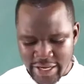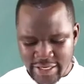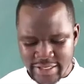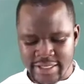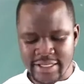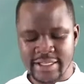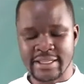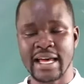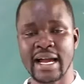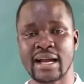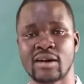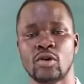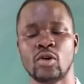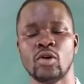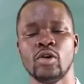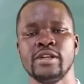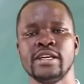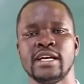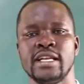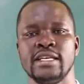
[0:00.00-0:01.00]
did the
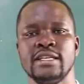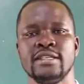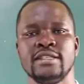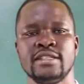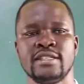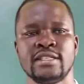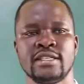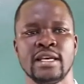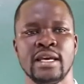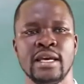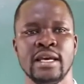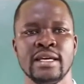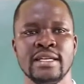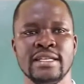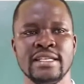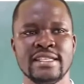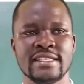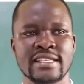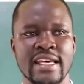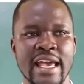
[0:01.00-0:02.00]
colonialists
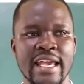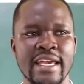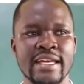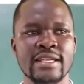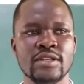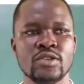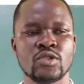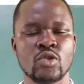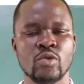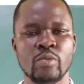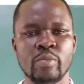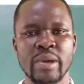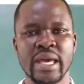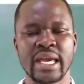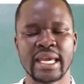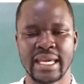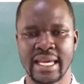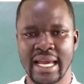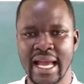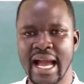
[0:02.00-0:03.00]
decide to
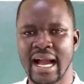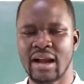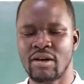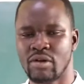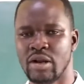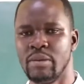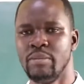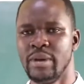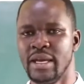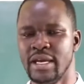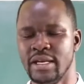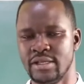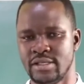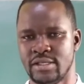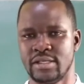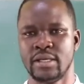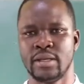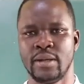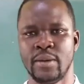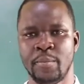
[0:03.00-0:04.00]
make
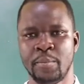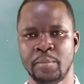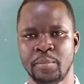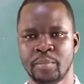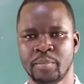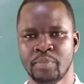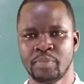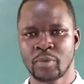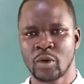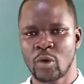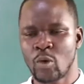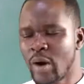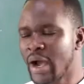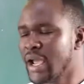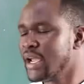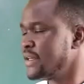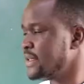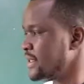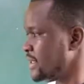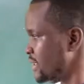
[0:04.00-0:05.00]
agreements?
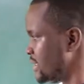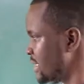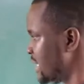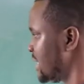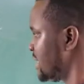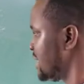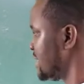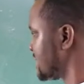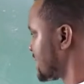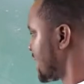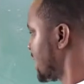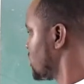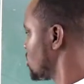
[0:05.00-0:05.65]
Why did they decide